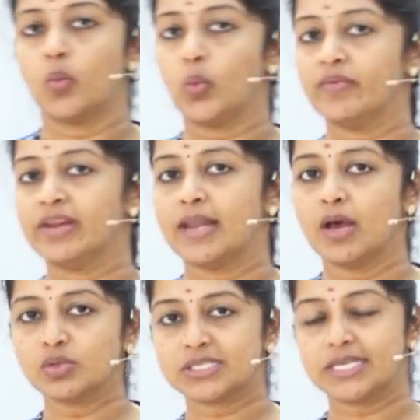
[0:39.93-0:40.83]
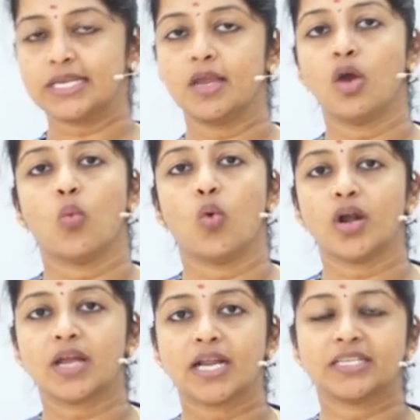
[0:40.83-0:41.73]
We will now see
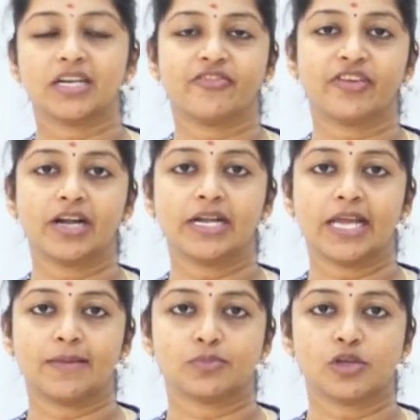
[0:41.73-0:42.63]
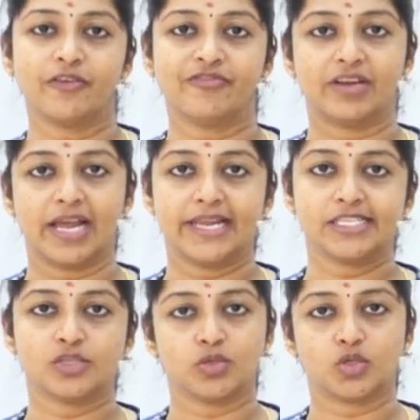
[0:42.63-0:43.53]
what are the different types of
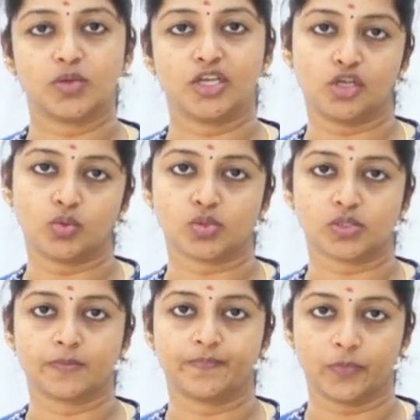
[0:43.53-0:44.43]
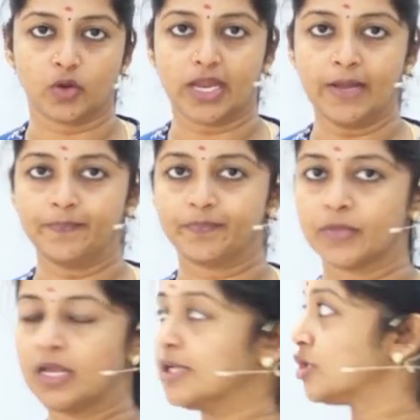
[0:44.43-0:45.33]
lines which we use. Okay.
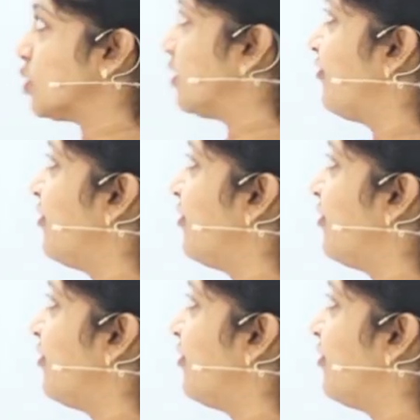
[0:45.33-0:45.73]
So the